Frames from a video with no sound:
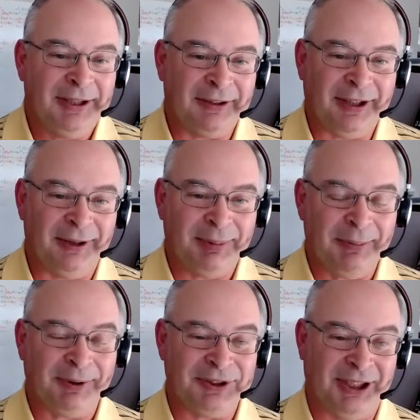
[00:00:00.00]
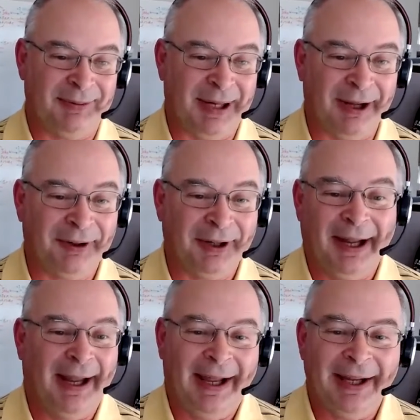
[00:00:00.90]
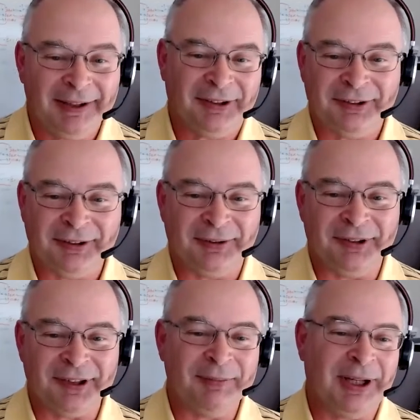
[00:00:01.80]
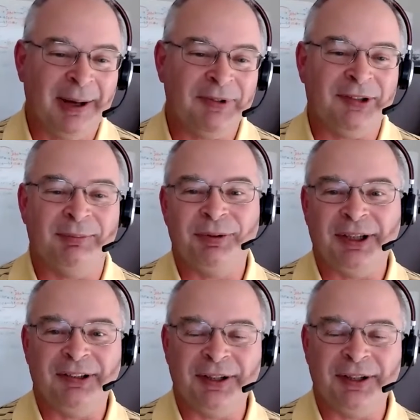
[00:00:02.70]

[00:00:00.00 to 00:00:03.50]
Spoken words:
So sometimes it's a pretty simple fix. Other times it's